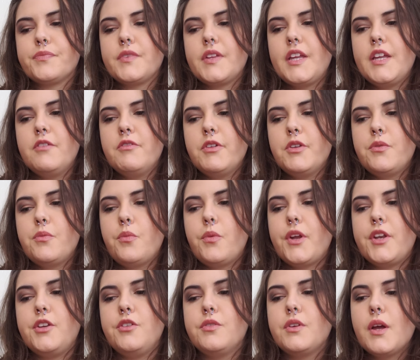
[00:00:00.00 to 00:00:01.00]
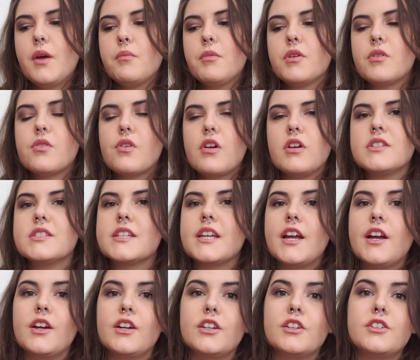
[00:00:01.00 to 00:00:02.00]
Even when you come across
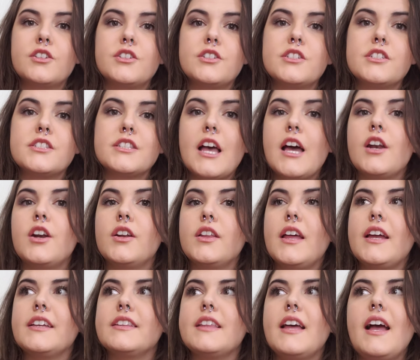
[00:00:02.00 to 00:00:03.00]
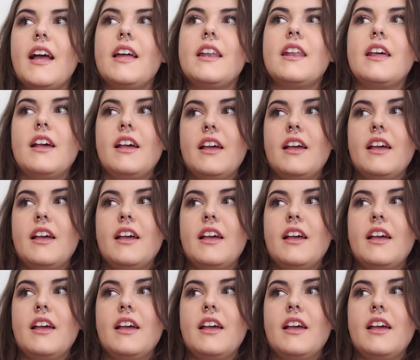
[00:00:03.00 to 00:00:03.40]
characters that are like that,